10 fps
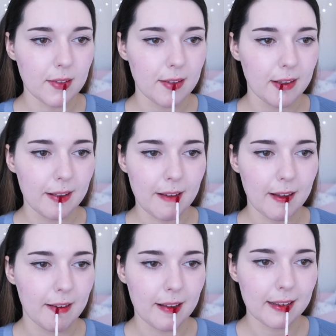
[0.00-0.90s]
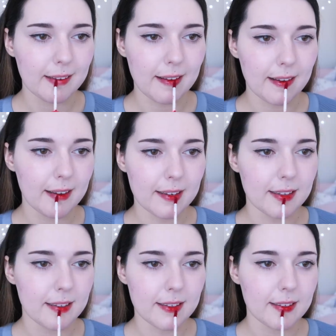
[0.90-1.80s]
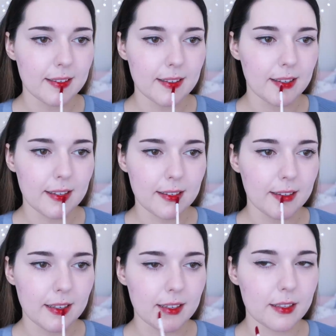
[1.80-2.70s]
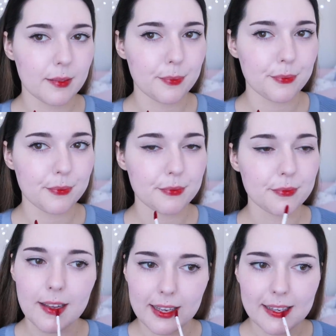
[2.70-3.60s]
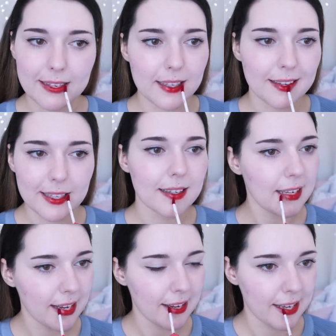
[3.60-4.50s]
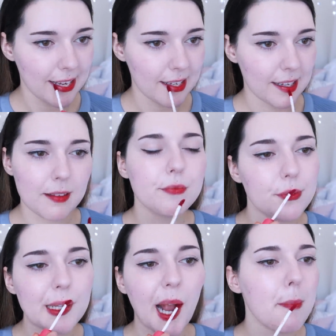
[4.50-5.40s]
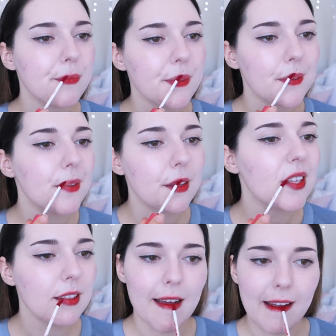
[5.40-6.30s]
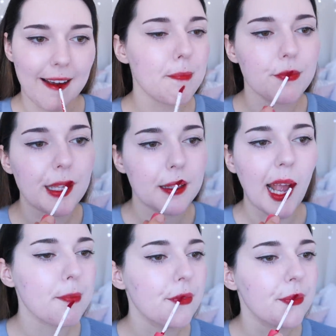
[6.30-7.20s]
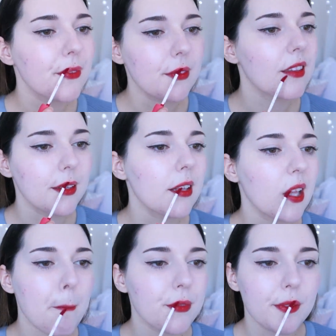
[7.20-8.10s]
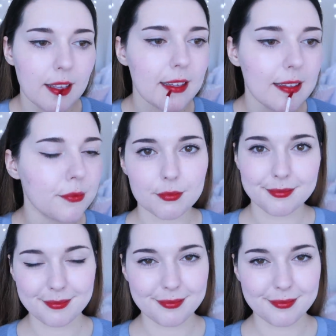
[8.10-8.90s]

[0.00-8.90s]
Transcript: comparison to OR203, but they're still pretty similar. I don't think that most people would need both of these shades, but it is still very pretty.